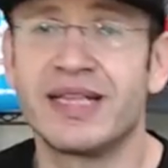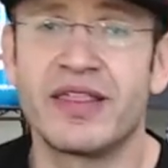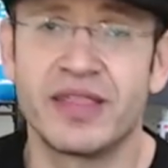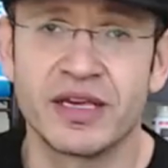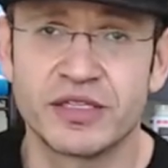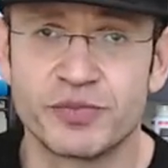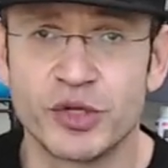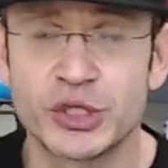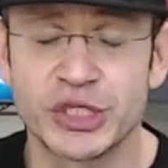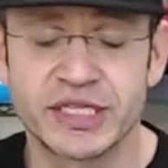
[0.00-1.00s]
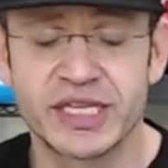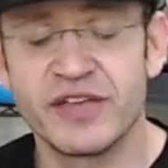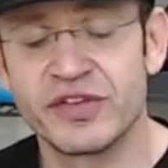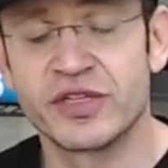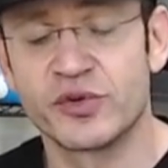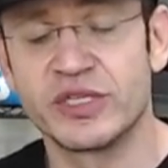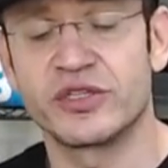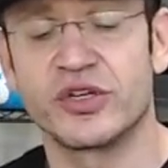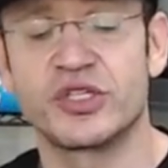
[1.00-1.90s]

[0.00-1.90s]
I think it's bullshit, even the research.